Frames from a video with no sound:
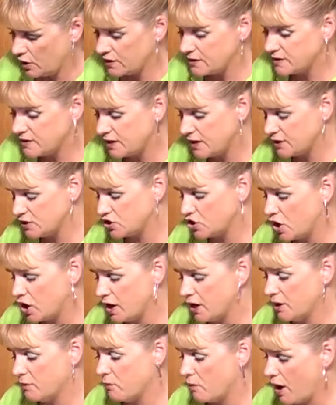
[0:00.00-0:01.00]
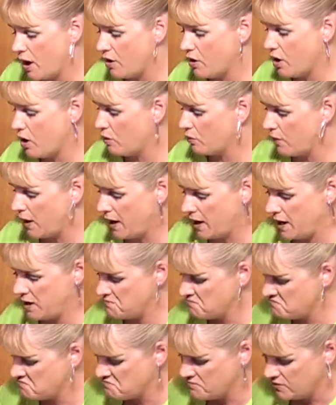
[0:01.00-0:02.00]
You can see it's starting to brown
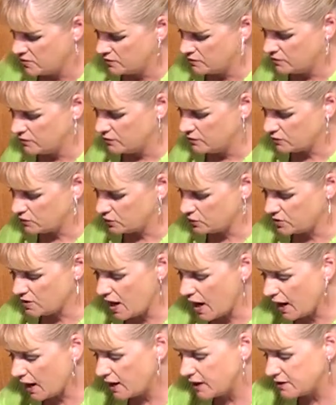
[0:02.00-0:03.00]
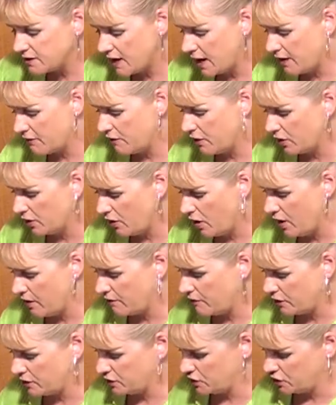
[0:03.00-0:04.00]
already. So it's not gonna take very
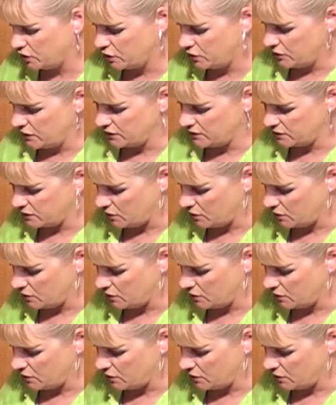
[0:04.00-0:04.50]
long for us to do this.